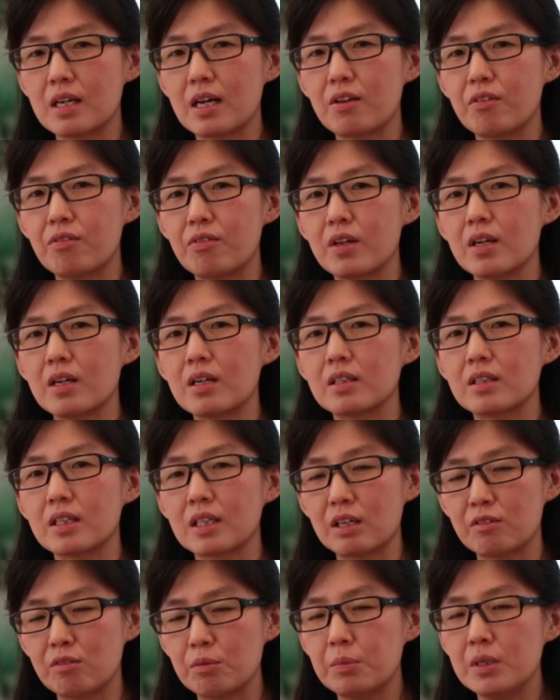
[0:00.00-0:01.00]
I think
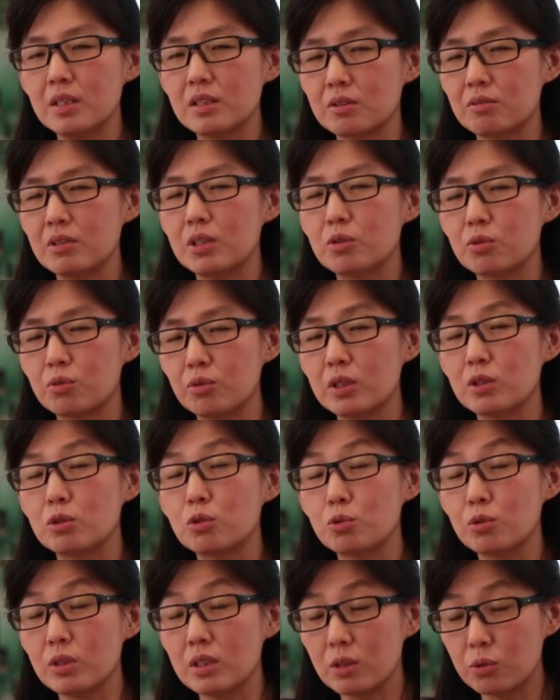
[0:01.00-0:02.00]
the government is already
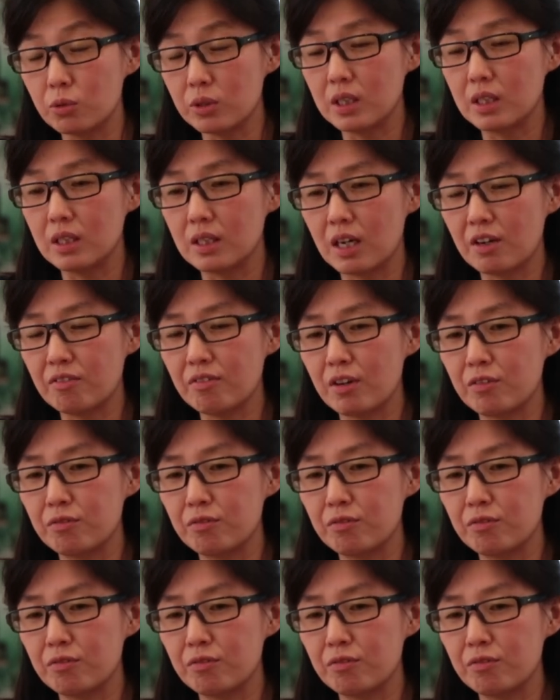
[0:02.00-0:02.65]
doing good enough